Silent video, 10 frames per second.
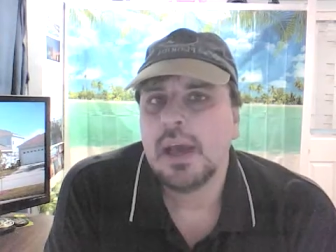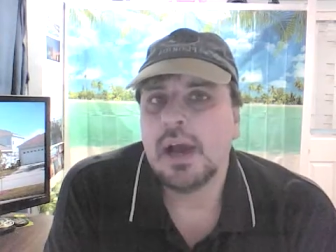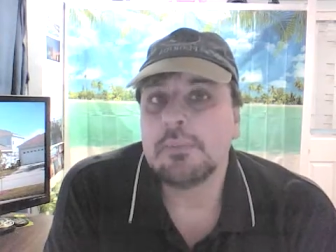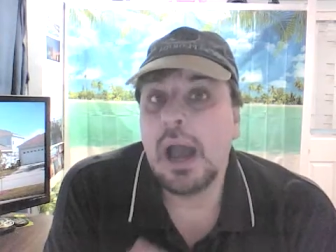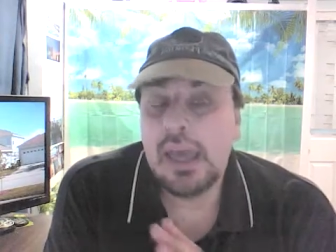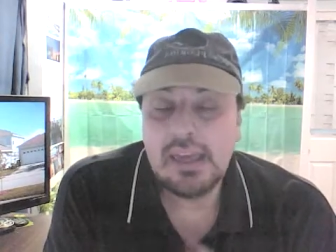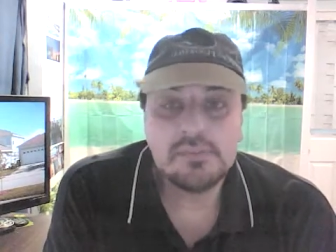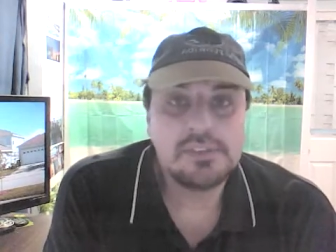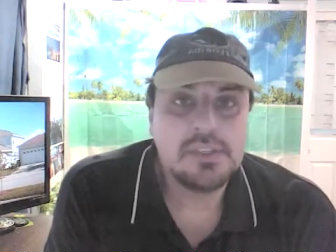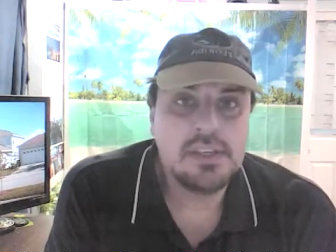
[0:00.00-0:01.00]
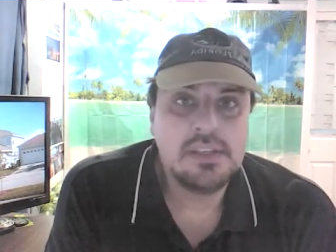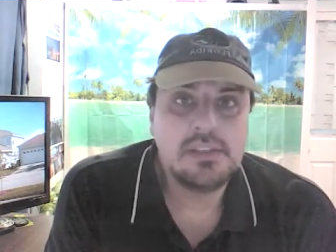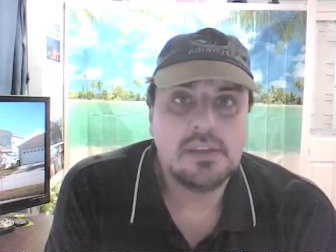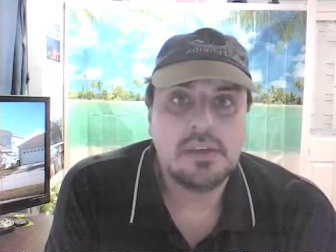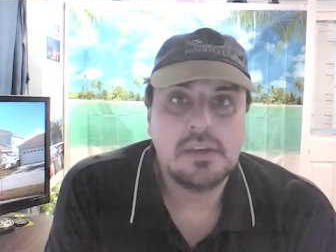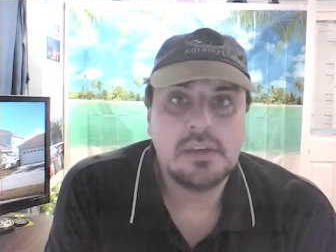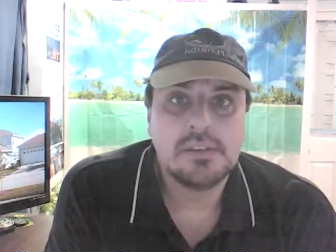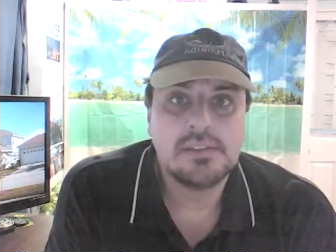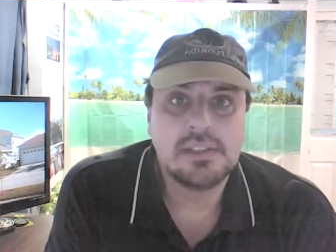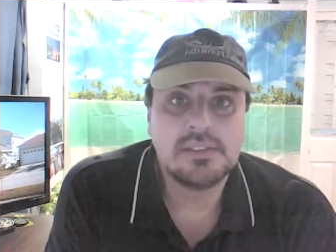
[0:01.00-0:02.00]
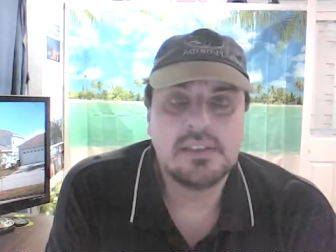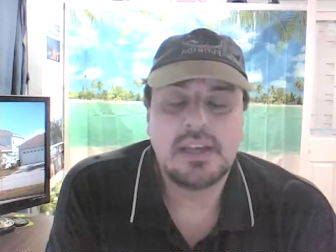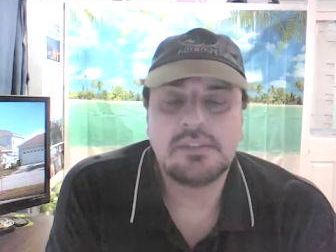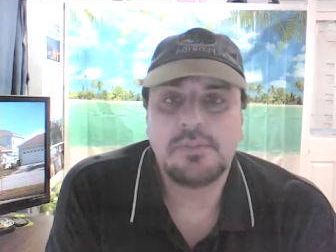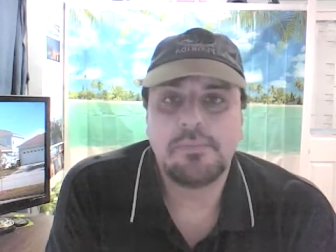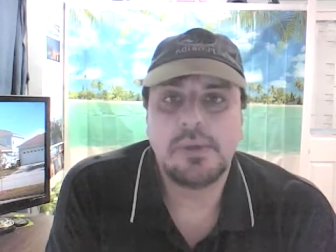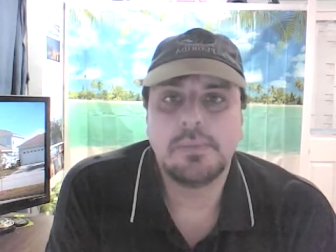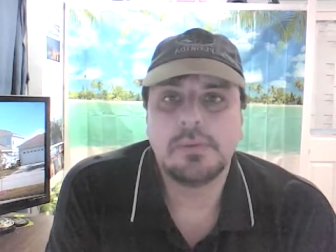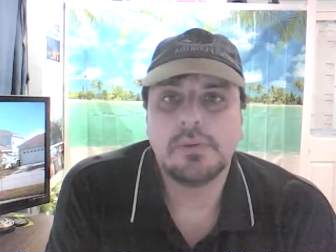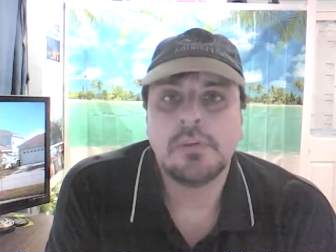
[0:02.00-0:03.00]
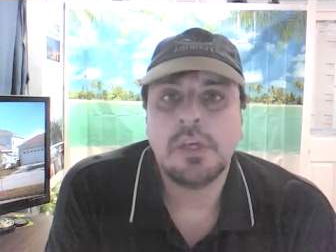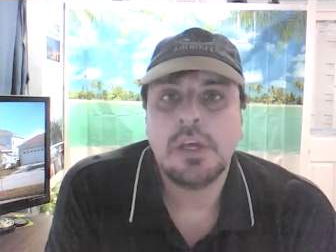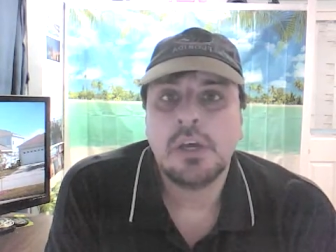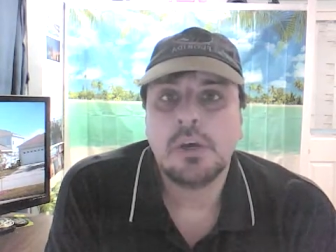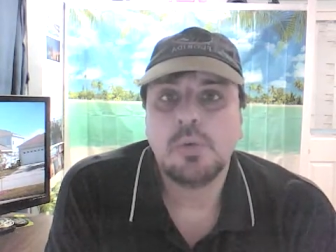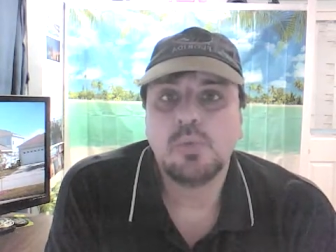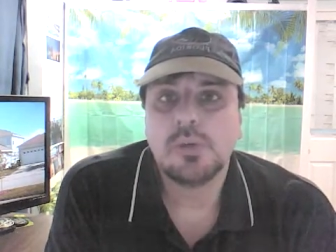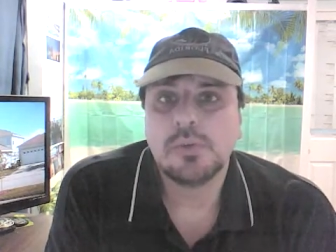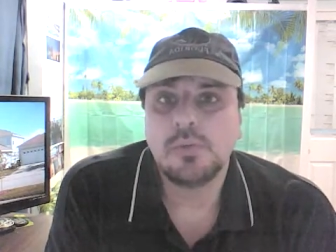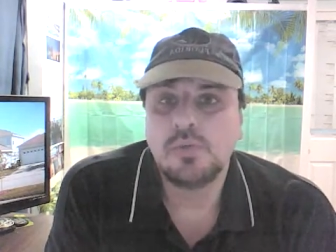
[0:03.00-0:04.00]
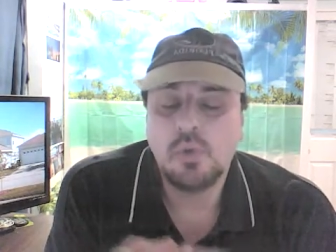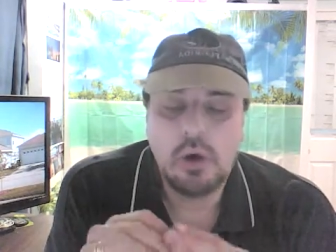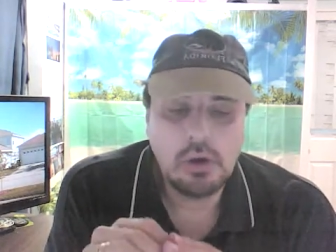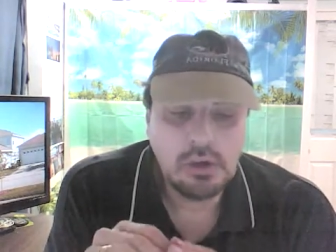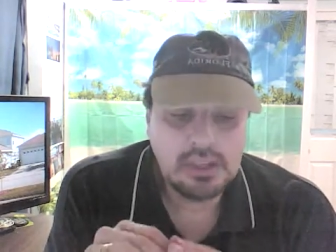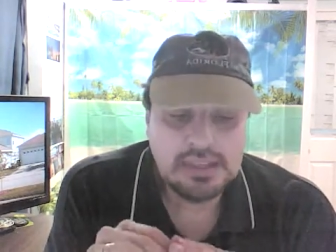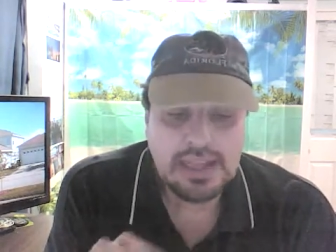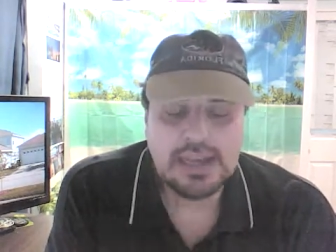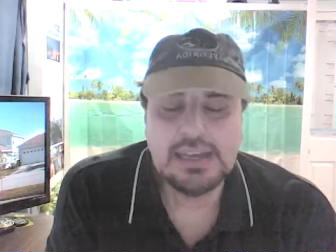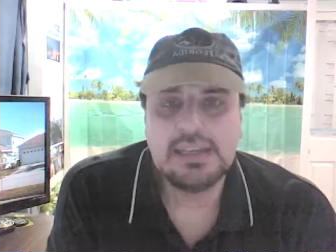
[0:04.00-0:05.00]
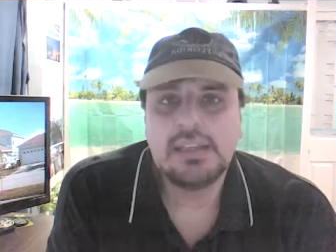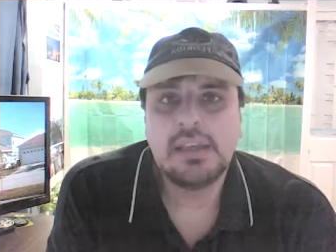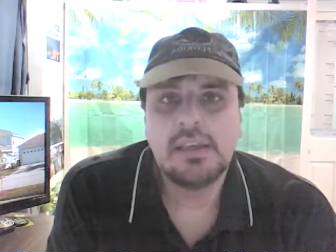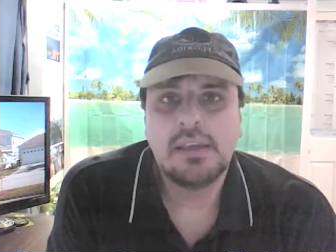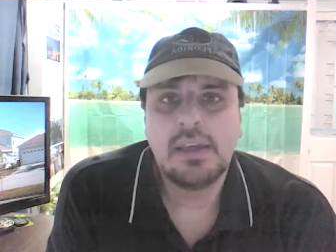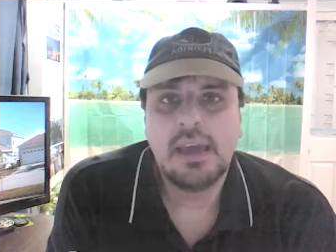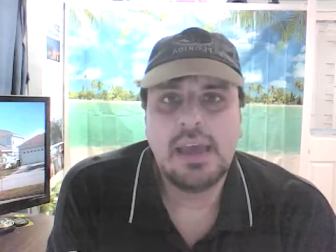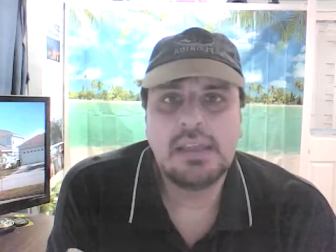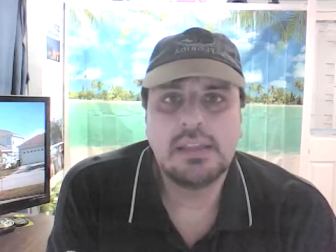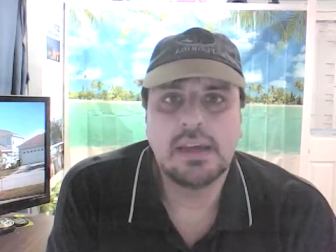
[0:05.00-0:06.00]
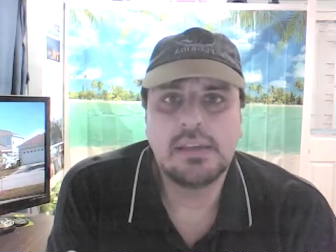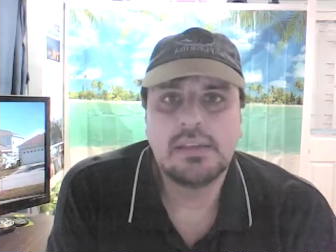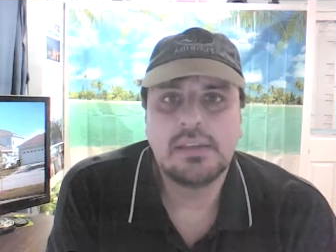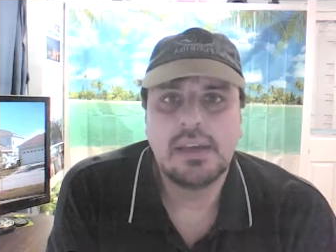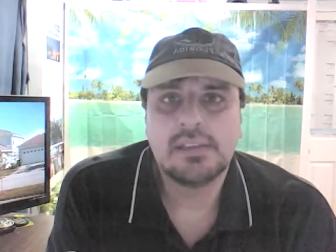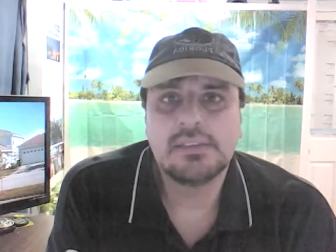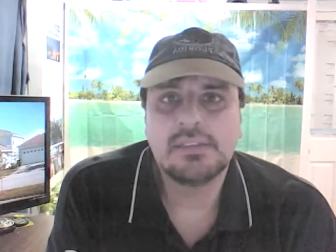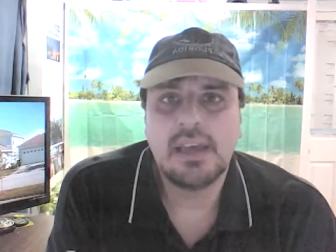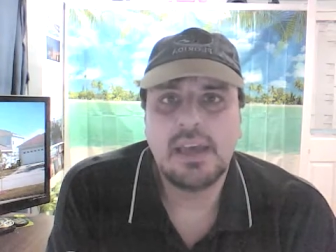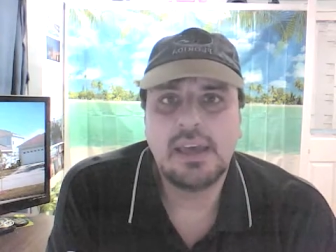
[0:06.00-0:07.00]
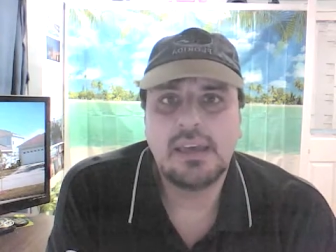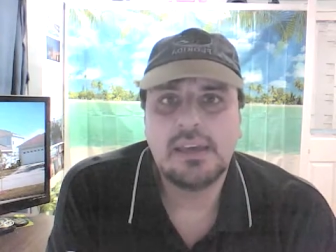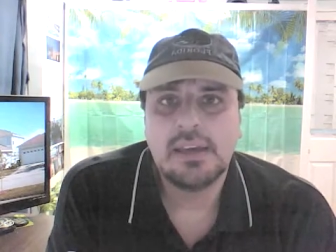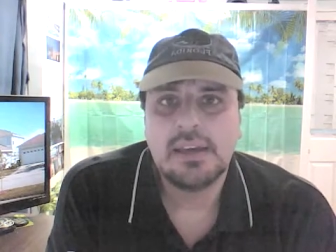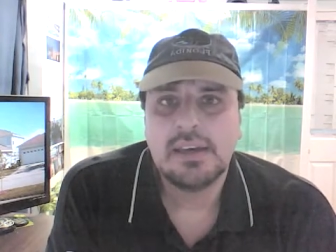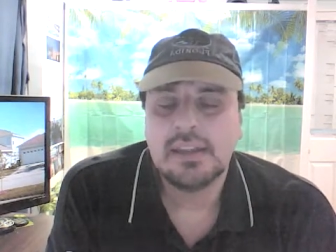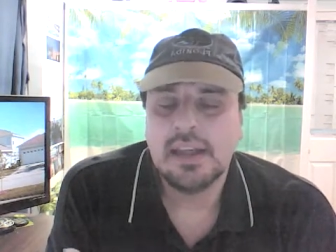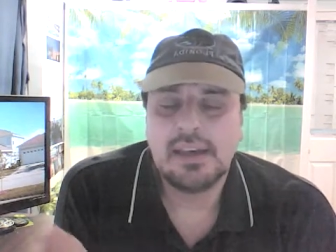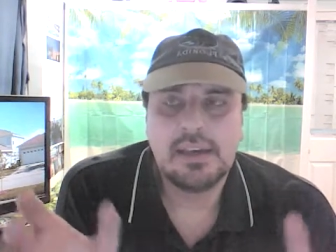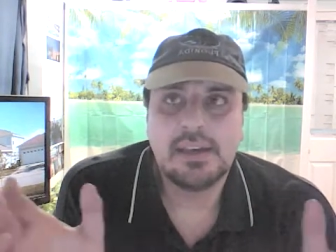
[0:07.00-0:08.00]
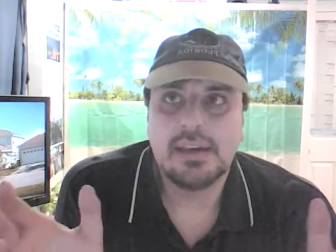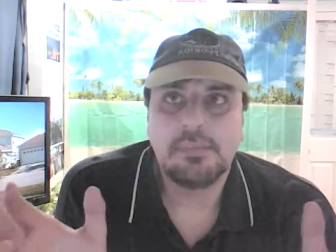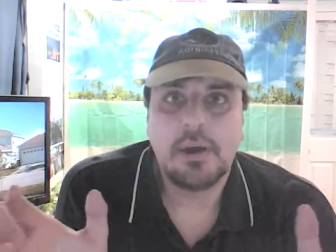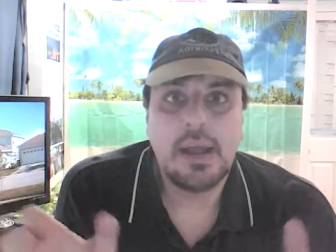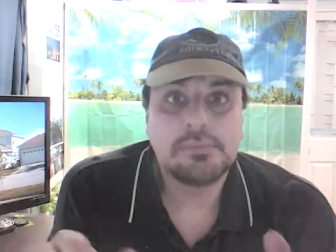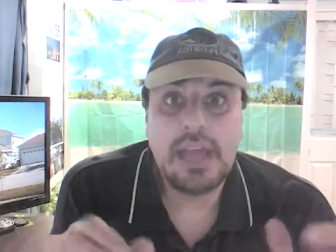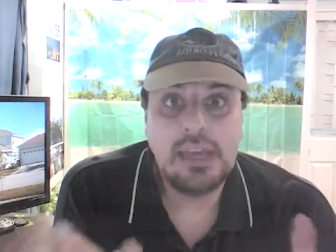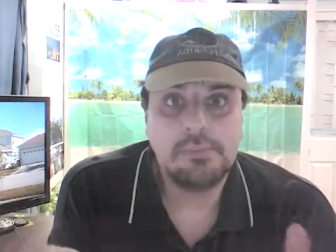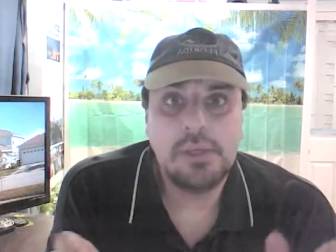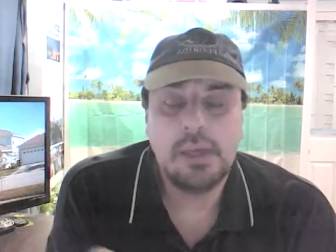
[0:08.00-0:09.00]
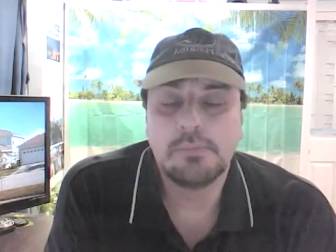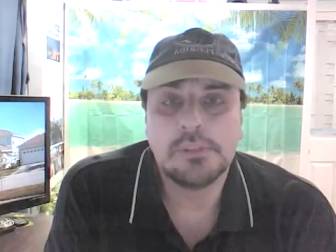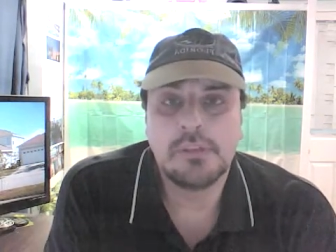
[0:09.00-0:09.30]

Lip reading: I have seen success from people who will draw a line at night and say, like perhaps 8 p.m.